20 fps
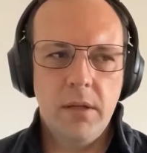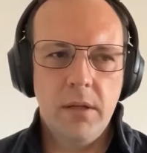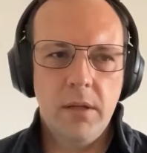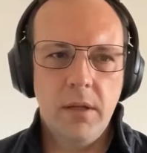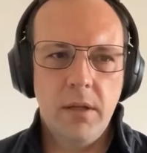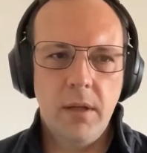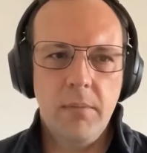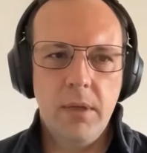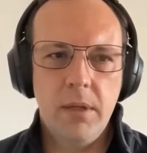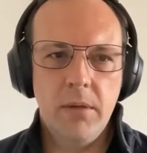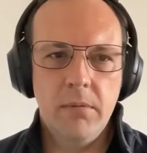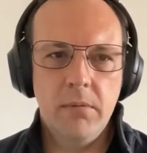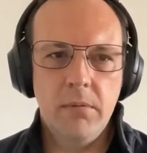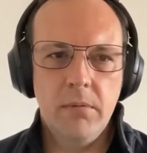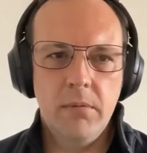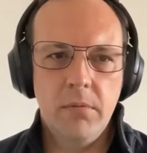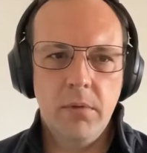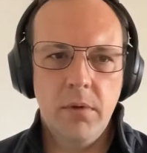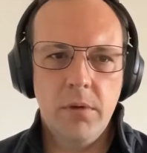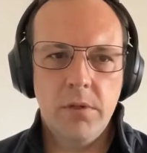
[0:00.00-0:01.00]

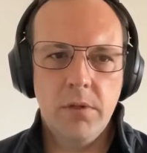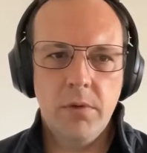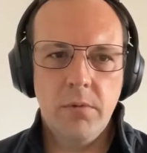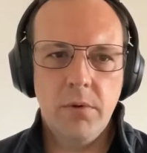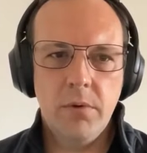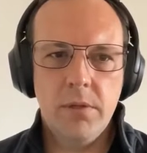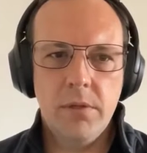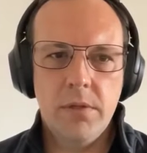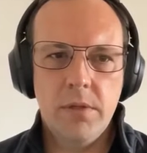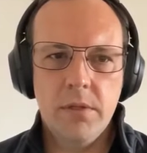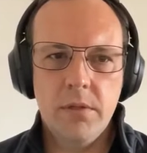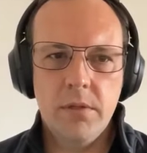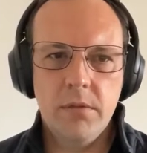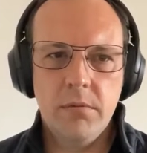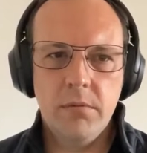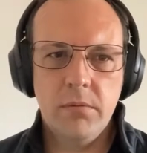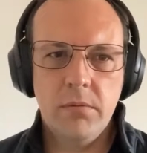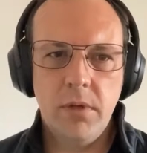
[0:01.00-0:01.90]
Logicworks has